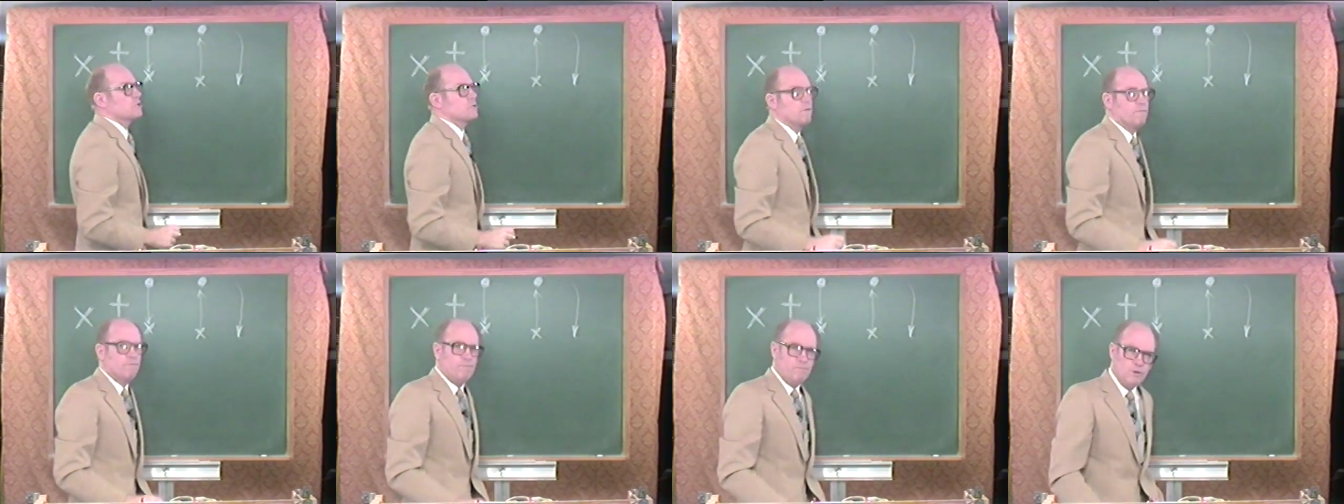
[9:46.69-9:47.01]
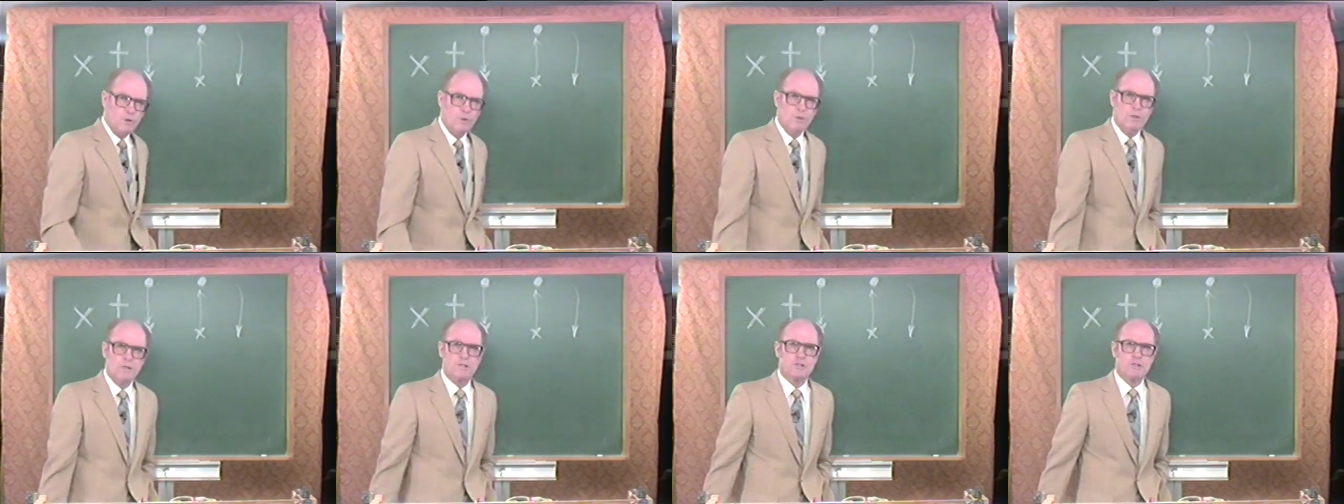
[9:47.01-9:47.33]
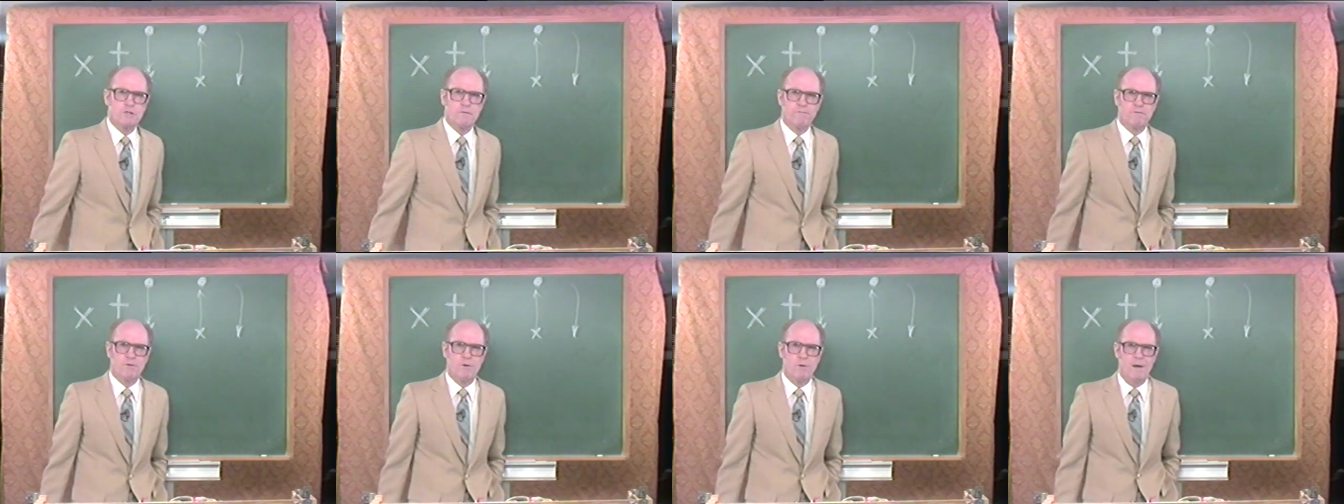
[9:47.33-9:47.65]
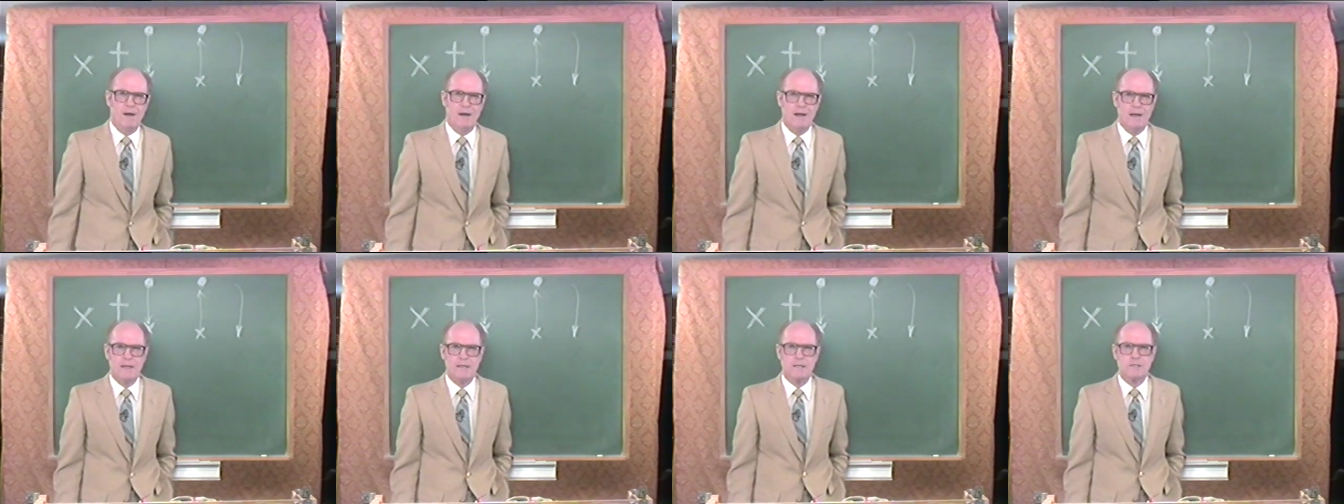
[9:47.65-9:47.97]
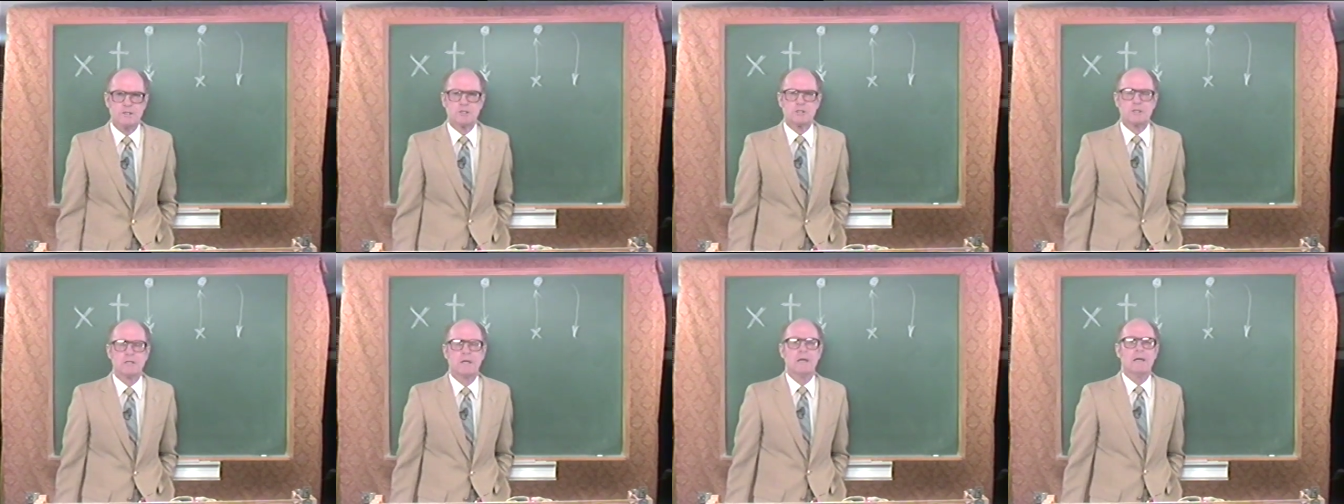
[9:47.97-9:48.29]
the fullness of
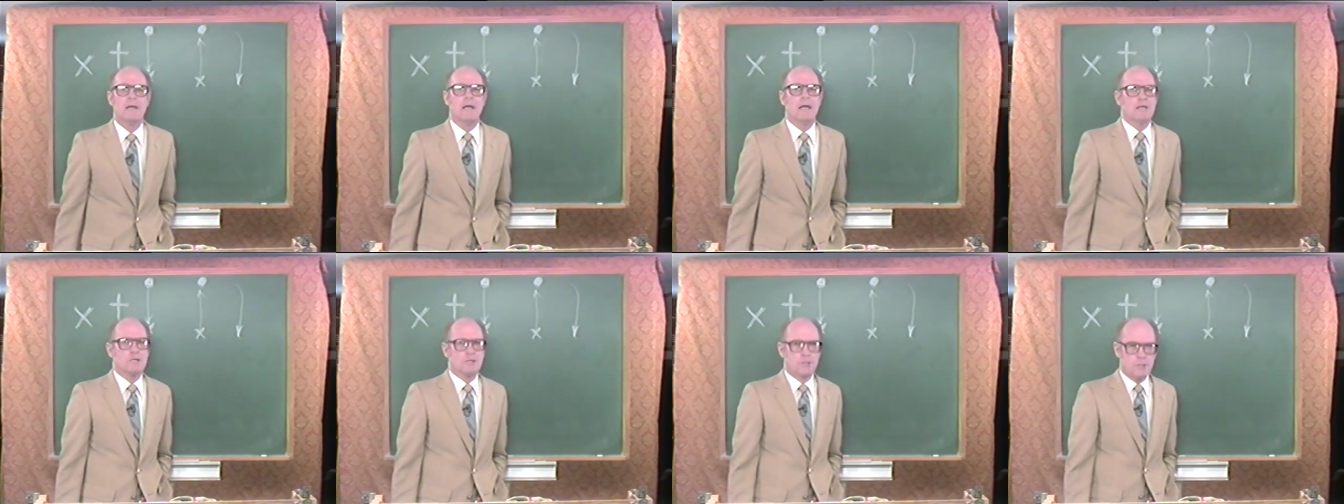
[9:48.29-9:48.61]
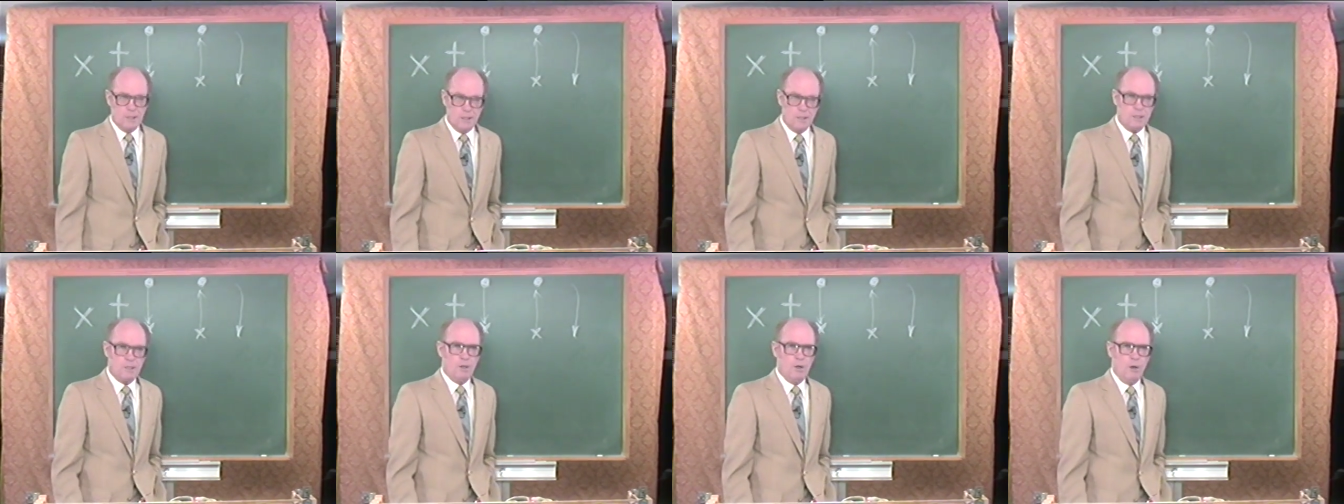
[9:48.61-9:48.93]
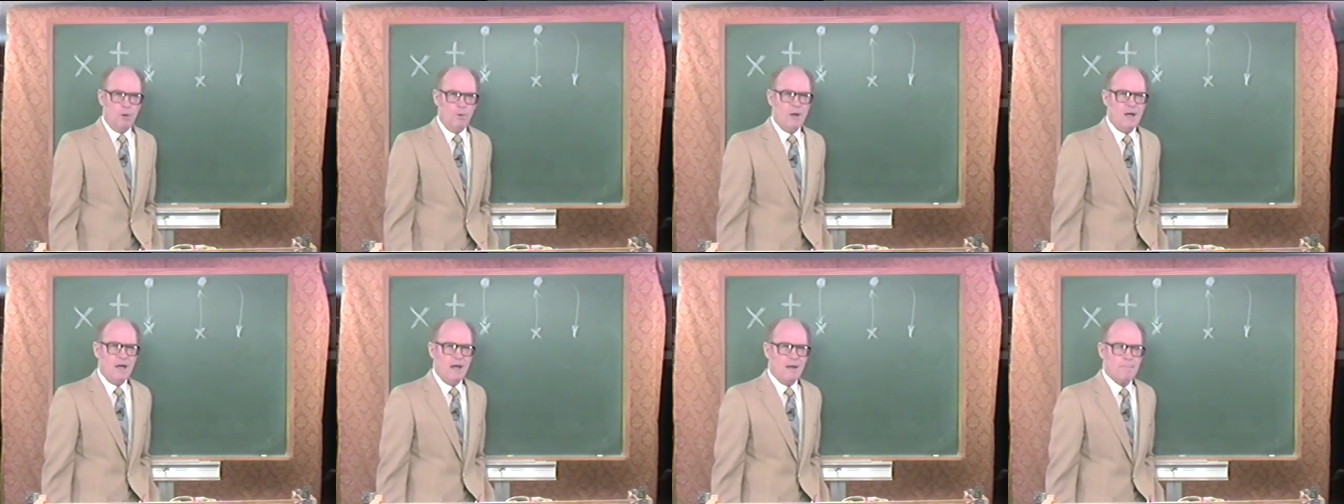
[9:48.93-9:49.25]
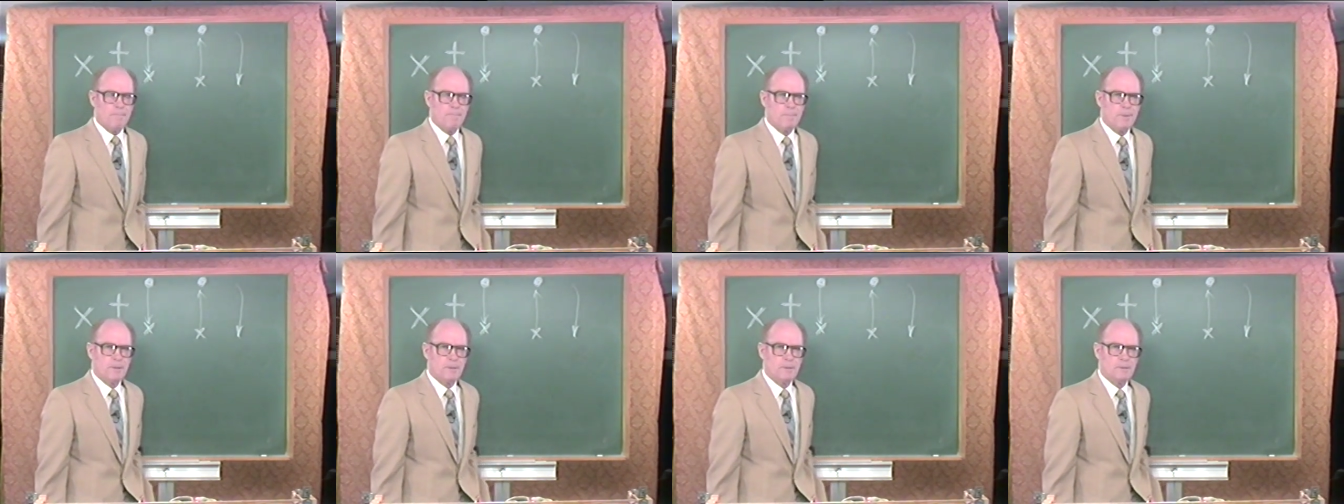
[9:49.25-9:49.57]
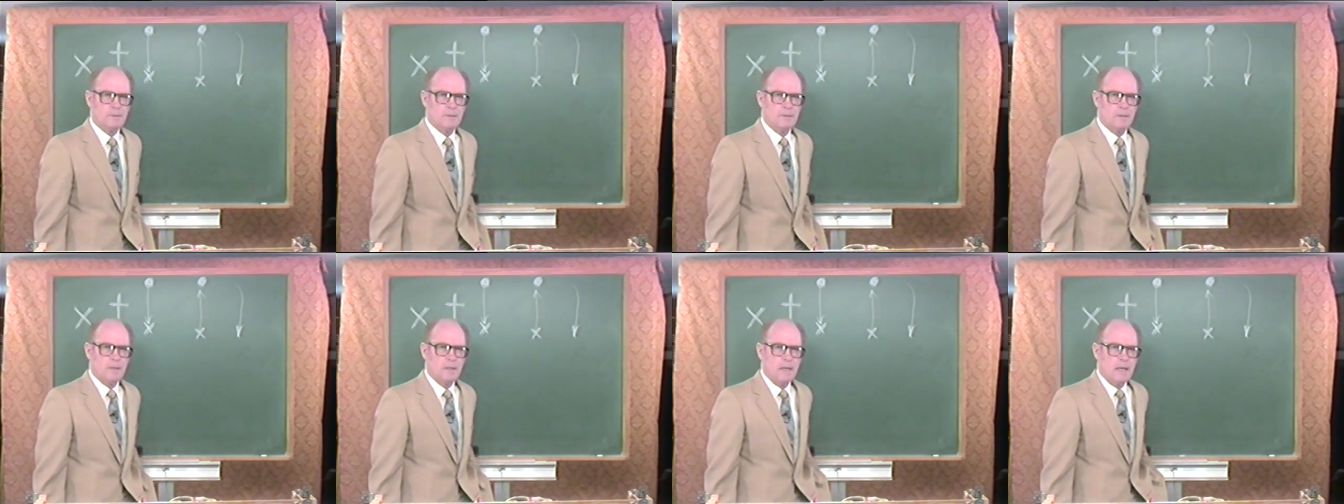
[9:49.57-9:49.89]
Christ, is going to go up.
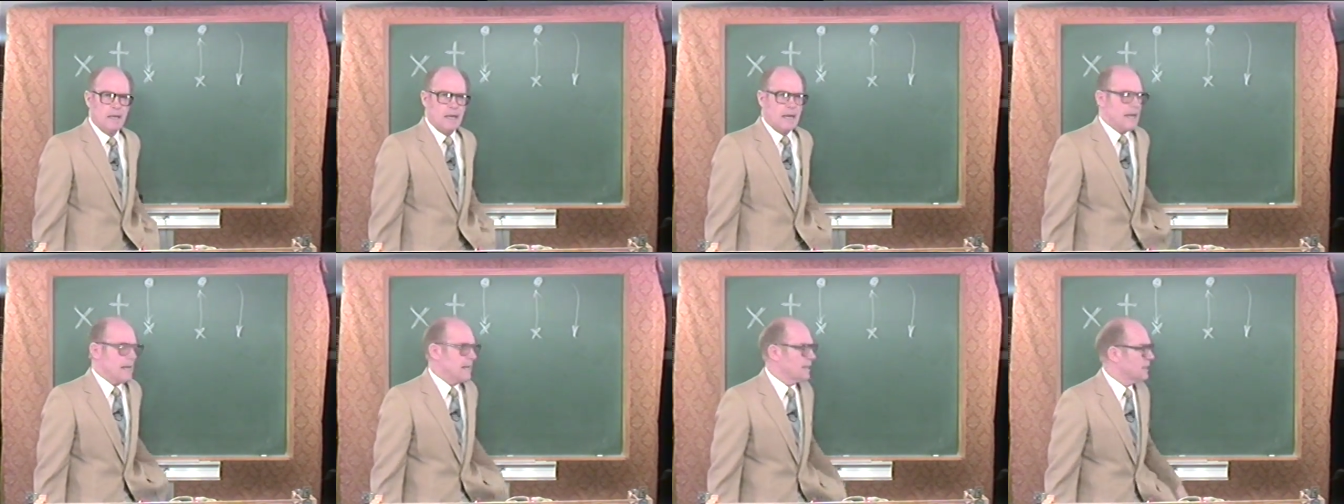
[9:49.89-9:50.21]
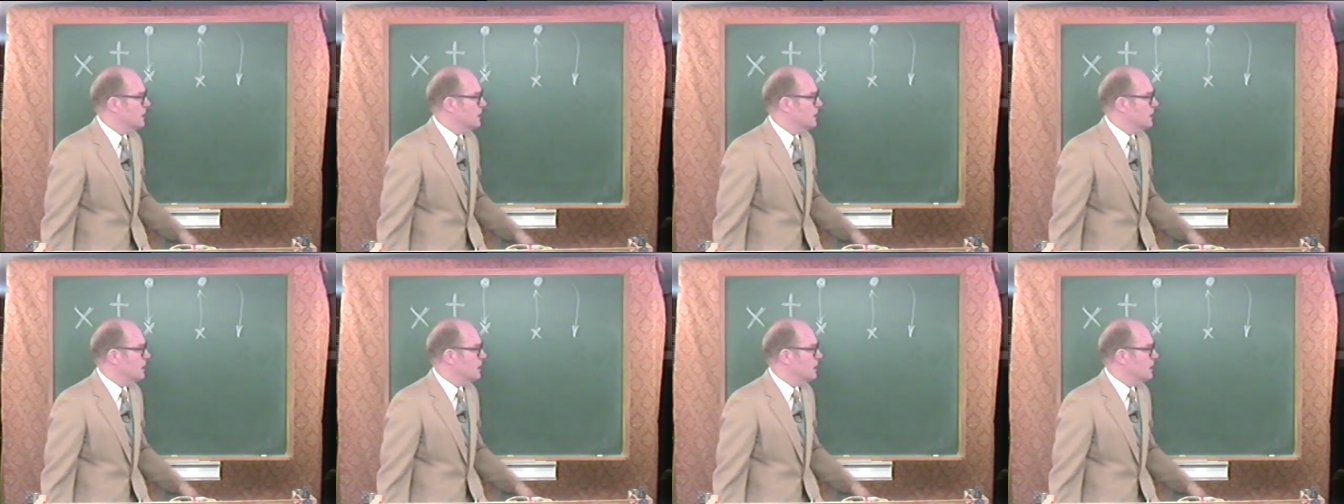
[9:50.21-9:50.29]
In